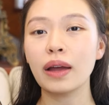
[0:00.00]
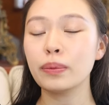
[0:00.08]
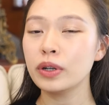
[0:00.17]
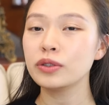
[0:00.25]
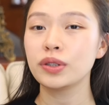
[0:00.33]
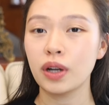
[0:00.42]
I
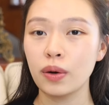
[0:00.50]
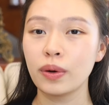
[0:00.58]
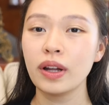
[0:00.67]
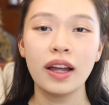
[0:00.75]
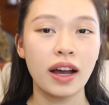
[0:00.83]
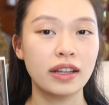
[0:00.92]
will show
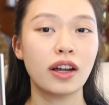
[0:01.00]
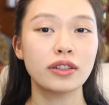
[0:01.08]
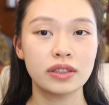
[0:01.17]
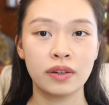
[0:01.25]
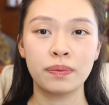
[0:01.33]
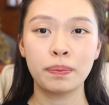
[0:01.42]
a
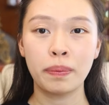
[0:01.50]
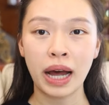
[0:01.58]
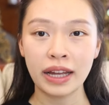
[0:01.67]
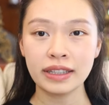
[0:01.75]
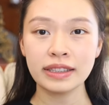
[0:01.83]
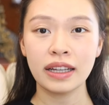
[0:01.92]
lot of
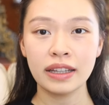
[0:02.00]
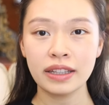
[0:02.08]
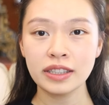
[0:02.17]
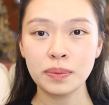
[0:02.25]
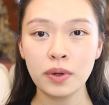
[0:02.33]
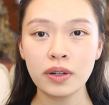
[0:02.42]
bias in
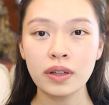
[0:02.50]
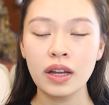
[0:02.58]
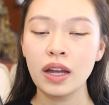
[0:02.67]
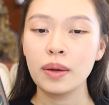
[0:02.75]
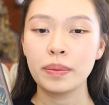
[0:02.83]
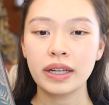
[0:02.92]
this book,
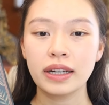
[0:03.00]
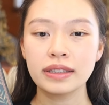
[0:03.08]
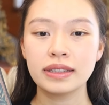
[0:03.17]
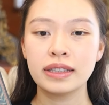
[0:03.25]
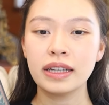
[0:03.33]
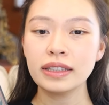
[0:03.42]
because
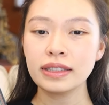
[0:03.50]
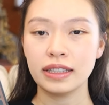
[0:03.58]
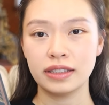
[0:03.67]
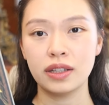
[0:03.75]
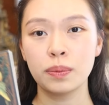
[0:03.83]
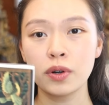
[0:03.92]
this
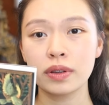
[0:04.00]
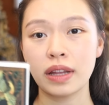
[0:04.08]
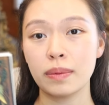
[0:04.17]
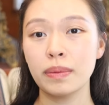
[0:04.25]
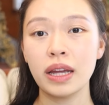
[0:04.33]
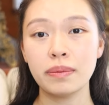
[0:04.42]
is the book
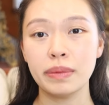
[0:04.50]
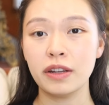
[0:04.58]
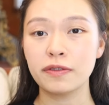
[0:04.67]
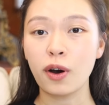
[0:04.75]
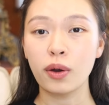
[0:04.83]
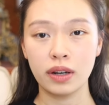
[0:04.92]
that made me
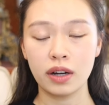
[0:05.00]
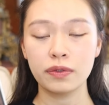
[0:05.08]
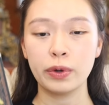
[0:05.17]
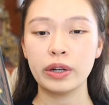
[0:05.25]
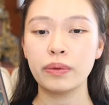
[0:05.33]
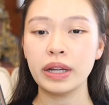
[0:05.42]
fall in love
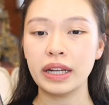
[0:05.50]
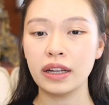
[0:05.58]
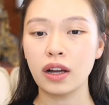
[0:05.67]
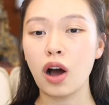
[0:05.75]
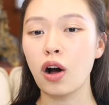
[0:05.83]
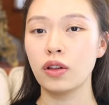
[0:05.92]
with
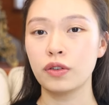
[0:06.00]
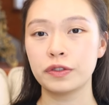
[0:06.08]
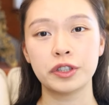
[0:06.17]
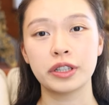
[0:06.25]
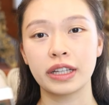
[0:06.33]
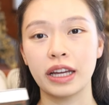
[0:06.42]
reading all
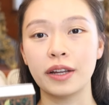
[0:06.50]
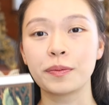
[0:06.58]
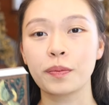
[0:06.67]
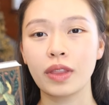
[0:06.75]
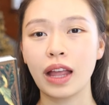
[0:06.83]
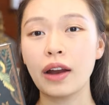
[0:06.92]
over again.
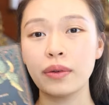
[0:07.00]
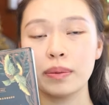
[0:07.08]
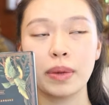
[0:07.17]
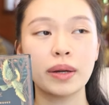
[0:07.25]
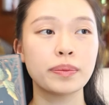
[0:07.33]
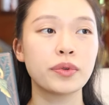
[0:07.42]
I
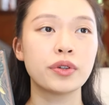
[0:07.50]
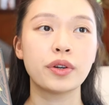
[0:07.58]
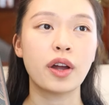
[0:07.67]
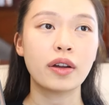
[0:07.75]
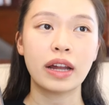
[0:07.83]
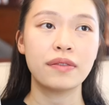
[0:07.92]
remember
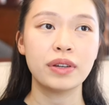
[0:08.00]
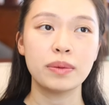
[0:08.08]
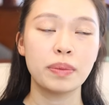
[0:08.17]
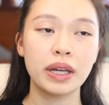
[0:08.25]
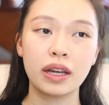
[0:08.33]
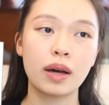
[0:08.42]
not having
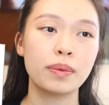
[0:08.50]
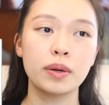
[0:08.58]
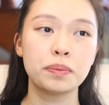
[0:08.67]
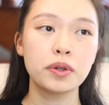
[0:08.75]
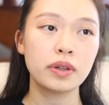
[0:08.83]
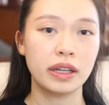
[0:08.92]
picked up a
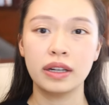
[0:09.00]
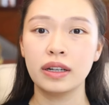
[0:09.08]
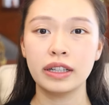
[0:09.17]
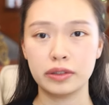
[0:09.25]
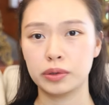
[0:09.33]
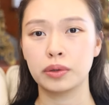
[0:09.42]
book in
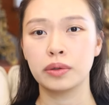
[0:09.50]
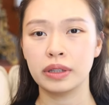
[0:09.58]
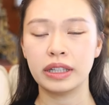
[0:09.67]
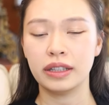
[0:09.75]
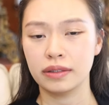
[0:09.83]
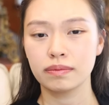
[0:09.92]

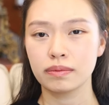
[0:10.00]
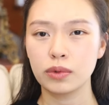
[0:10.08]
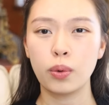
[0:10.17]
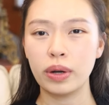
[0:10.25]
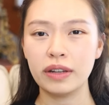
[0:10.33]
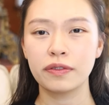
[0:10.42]
literally
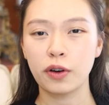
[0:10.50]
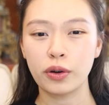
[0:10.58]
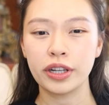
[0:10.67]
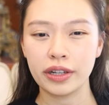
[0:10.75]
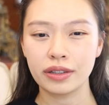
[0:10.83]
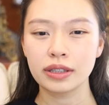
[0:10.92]
3-4
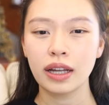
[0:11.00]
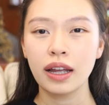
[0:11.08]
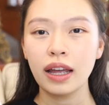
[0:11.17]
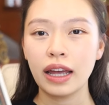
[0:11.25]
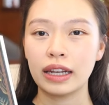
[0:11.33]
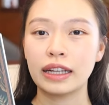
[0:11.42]
years,
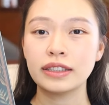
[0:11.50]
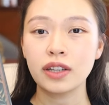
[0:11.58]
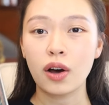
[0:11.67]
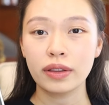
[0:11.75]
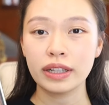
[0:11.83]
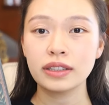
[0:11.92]
and I
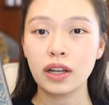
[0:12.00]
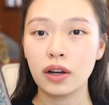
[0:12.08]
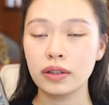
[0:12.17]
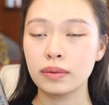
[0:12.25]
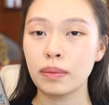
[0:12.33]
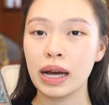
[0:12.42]
saw this
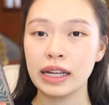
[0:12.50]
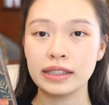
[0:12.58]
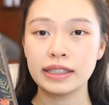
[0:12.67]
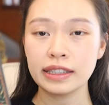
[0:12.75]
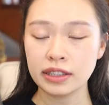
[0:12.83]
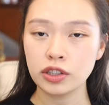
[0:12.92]
on my
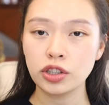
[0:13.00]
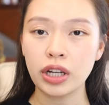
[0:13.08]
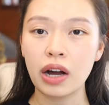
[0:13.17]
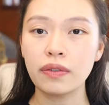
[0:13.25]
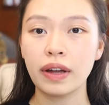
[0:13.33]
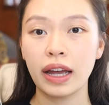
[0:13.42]
sister's
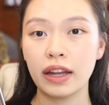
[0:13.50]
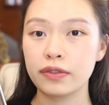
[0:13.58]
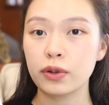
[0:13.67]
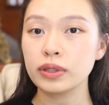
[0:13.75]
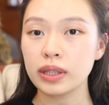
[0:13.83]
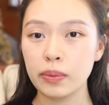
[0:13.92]
shelf, and
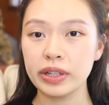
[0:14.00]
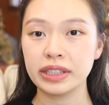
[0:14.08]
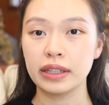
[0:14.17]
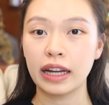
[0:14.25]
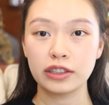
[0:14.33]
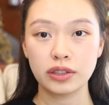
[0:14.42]
for some
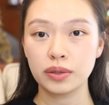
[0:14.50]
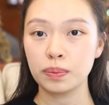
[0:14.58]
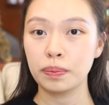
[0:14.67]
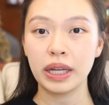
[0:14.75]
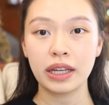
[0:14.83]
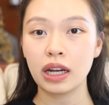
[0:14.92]
reason I just
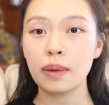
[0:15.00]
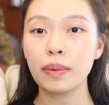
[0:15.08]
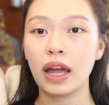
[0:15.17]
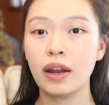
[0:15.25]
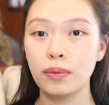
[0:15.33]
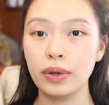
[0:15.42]
pick it up
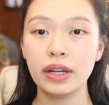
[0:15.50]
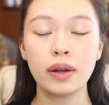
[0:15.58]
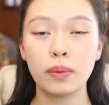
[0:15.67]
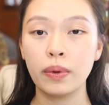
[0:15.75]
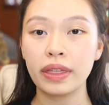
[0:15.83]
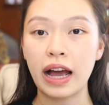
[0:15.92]
and read
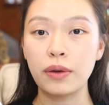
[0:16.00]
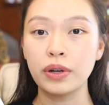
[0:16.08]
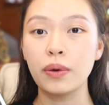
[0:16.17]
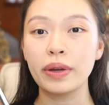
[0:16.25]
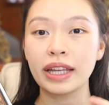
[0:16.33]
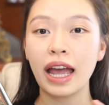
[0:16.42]
it without
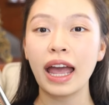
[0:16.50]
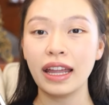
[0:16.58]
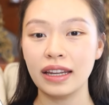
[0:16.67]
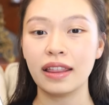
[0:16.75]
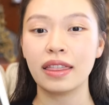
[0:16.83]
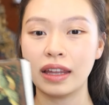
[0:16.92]
knowing
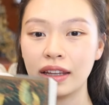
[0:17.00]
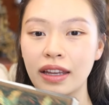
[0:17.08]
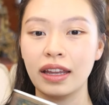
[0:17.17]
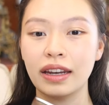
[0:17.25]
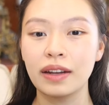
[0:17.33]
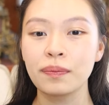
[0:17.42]
anything
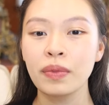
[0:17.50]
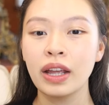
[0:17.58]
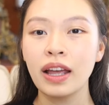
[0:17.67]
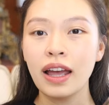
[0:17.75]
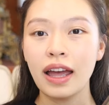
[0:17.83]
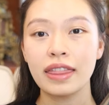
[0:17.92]
in it.
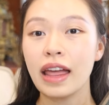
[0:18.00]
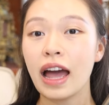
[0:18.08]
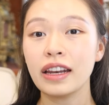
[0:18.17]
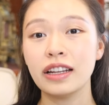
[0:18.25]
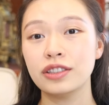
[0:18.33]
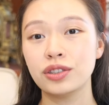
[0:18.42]
And
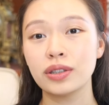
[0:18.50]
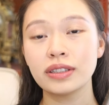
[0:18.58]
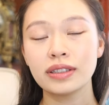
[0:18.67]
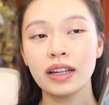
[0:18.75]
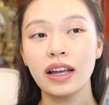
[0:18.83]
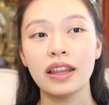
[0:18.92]
that is
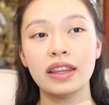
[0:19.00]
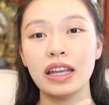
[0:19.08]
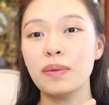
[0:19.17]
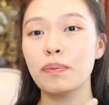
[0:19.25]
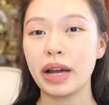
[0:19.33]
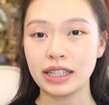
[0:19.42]
just
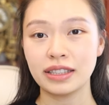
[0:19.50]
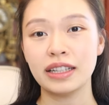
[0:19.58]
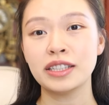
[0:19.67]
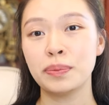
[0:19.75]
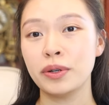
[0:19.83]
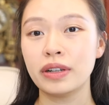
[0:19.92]
the best
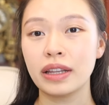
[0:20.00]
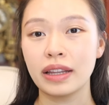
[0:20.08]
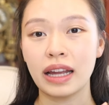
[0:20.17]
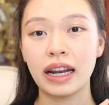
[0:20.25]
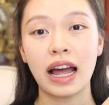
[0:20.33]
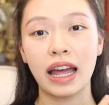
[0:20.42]
experience
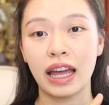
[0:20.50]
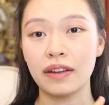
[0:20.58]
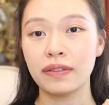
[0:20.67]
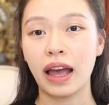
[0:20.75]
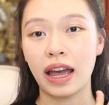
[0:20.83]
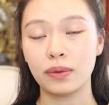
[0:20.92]
that I have
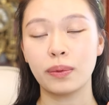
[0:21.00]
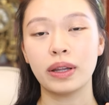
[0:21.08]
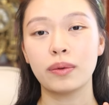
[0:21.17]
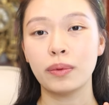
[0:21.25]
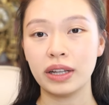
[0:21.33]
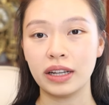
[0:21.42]
had with
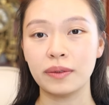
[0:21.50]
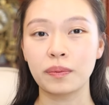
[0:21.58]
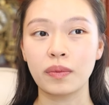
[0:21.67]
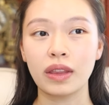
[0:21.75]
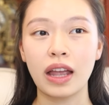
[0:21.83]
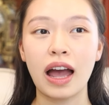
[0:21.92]
reading.
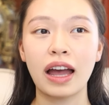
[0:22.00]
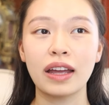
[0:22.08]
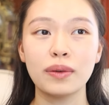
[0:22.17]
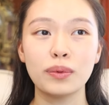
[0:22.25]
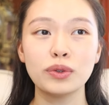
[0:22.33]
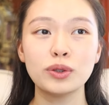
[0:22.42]

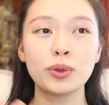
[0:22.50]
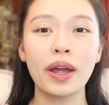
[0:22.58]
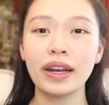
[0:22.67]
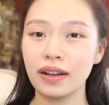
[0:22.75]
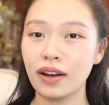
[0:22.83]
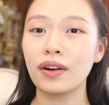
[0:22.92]
I would
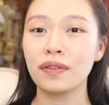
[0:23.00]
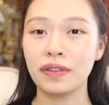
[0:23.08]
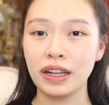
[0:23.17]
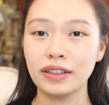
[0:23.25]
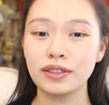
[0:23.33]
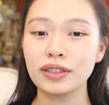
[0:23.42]
trade a lot of
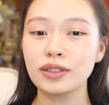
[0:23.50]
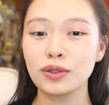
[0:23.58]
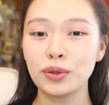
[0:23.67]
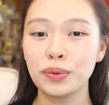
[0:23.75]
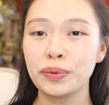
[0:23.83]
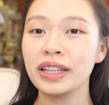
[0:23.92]
things just
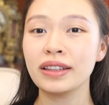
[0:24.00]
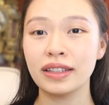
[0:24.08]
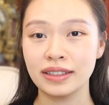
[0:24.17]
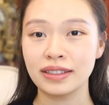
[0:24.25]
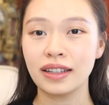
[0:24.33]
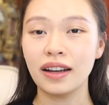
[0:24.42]
to read
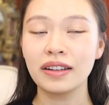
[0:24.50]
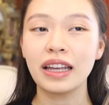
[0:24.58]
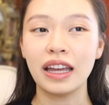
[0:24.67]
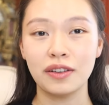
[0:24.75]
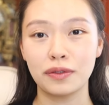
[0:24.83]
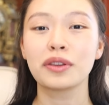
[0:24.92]
this
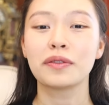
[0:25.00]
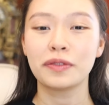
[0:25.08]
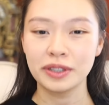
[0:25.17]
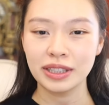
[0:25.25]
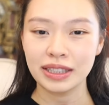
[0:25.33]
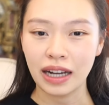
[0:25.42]
again for the
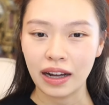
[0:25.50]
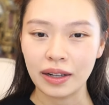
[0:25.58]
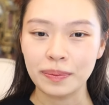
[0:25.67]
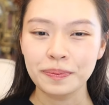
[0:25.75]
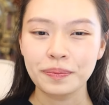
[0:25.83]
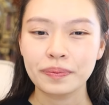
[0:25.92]
first time.